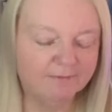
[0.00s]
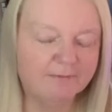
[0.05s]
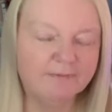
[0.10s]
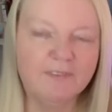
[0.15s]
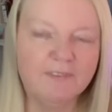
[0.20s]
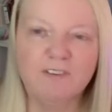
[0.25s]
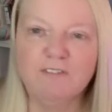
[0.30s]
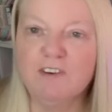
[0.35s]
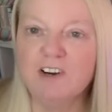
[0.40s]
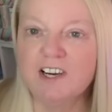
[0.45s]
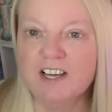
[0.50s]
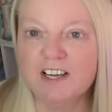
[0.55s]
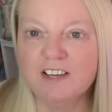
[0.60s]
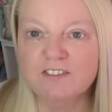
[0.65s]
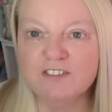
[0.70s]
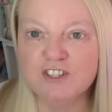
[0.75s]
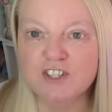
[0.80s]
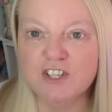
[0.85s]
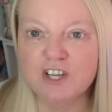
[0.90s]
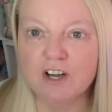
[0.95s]
I ran out
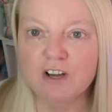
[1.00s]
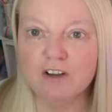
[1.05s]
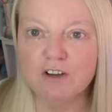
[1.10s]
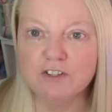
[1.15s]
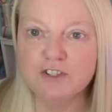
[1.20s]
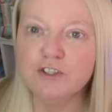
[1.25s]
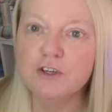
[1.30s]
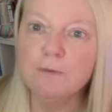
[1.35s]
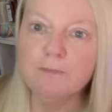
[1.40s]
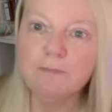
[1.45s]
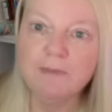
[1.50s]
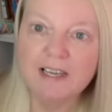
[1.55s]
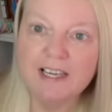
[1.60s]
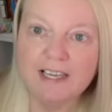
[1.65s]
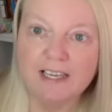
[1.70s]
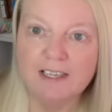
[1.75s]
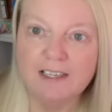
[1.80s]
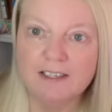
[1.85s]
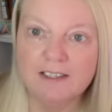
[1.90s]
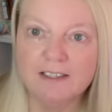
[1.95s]
of charge. Not
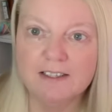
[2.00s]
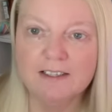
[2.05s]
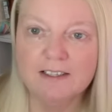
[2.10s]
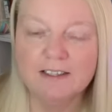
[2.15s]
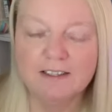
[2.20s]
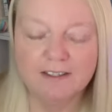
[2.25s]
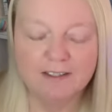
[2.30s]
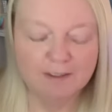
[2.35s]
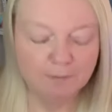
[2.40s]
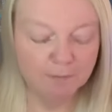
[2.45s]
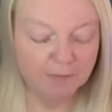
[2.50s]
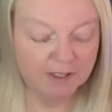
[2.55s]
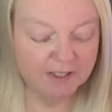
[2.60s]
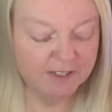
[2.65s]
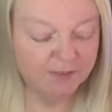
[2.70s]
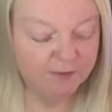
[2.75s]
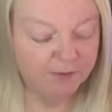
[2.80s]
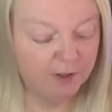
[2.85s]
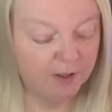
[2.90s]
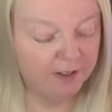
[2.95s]
me, my
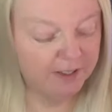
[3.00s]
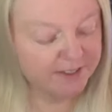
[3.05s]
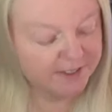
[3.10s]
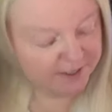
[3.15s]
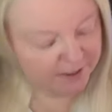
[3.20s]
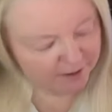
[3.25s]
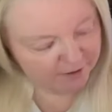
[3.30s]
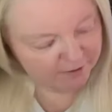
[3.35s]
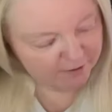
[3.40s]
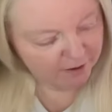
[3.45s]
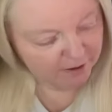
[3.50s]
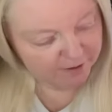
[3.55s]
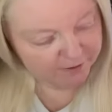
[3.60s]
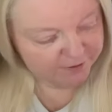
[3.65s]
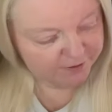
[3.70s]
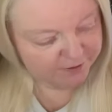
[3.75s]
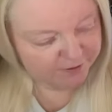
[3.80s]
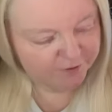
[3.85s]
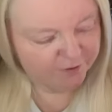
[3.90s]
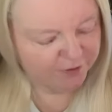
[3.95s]
device. I, I
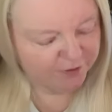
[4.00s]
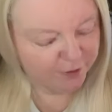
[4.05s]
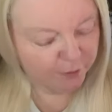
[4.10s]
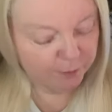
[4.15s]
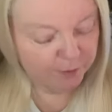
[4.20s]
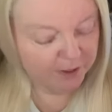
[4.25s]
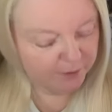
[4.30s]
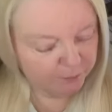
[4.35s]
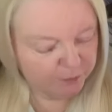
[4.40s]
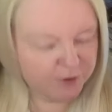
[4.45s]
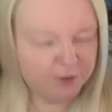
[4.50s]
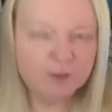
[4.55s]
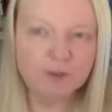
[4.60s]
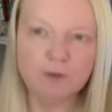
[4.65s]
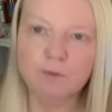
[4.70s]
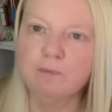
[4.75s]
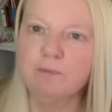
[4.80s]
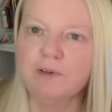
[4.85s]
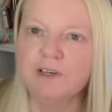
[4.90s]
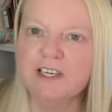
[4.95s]
thought it was
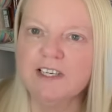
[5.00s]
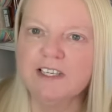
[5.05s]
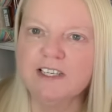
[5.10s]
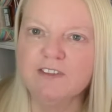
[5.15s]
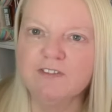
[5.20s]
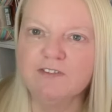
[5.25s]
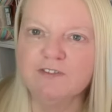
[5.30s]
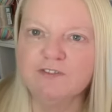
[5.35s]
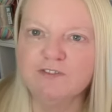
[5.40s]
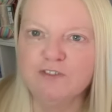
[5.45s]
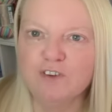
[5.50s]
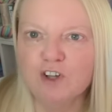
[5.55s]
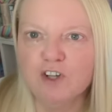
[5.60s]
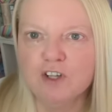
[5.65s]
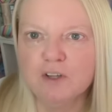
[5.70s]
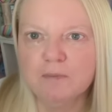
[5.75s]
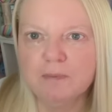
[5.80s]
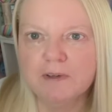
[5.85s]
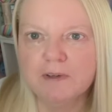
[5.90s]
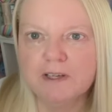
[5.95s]
completely
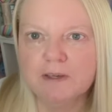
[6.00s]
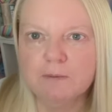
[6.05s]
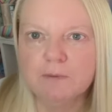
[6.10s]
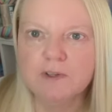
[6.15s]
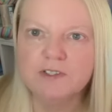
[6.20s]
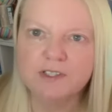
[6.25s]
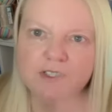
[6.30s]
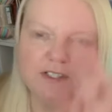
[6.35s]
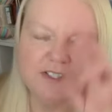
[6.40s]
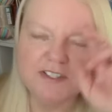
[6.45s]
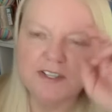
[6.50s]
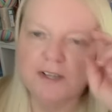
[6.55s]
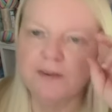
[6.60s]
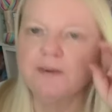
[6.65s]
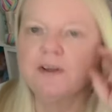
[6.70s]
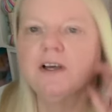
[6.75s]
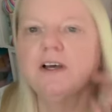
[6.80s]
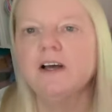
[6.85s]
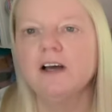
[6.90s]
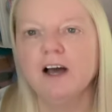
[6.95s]
full, but it wasn't. So
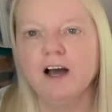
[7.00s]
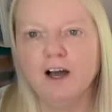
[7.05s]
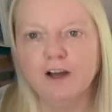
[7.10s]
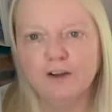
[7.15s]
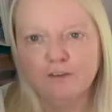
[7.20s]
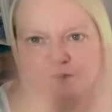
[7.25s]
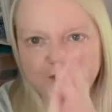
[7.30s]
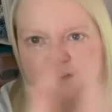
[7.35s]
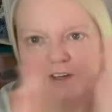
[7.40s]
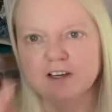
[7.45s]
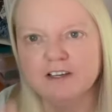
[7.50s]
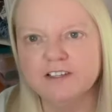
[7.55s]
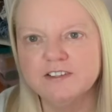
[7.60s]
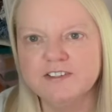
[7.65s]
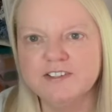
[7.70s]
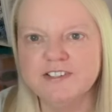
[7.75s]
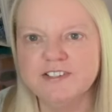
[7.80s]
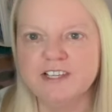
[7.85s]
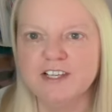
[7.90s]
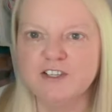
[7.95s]
hopefully I can
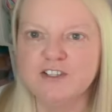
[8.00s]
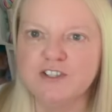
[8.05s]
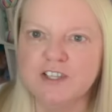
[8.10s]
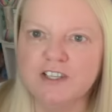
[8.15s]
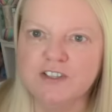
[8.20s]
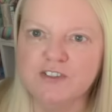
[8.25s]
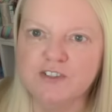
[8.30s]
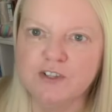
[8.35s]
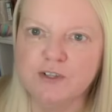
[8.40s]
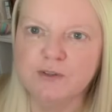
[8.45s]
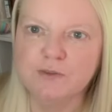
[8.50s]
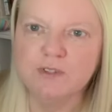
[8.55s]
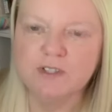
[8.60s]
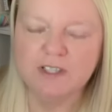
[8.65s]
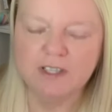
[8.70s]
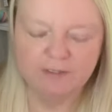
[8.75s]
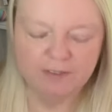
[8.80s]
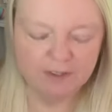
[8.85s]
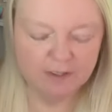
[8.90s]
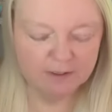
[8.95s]
stitch these two
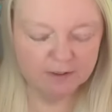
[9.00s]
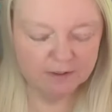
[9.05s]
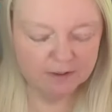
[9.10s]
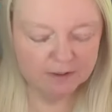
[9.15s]
together.